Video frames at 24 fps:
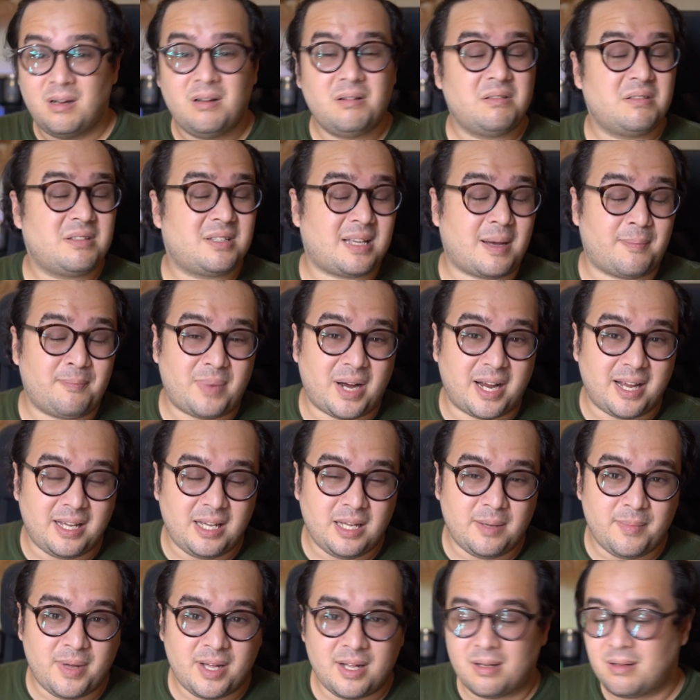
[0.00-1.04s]
Some by
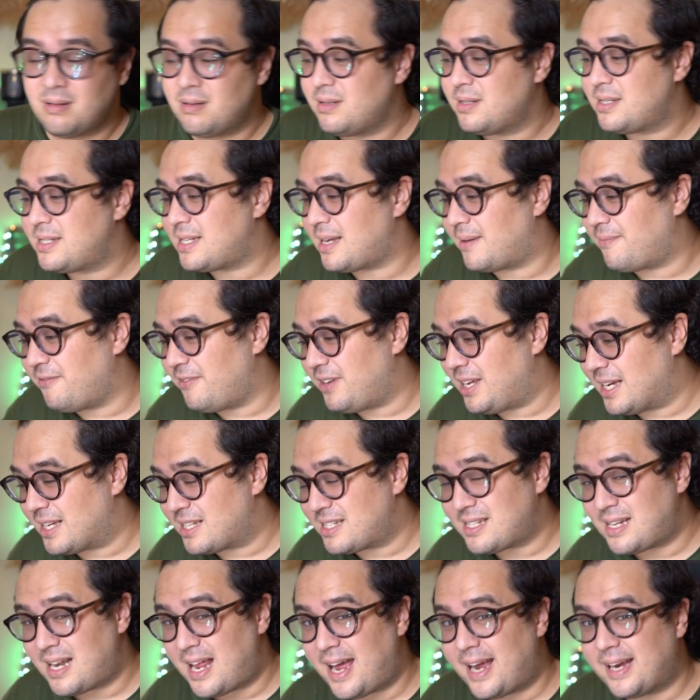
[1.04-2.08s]
email, some via
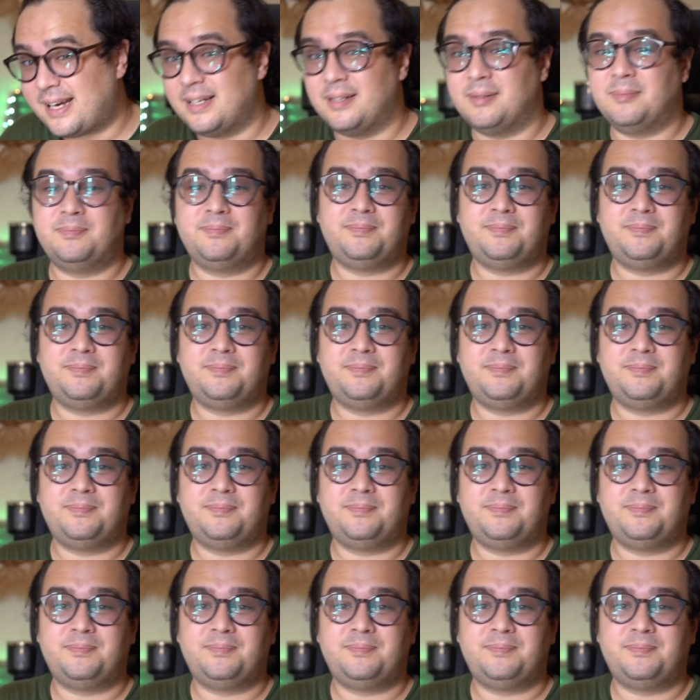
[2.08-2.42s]
Slack.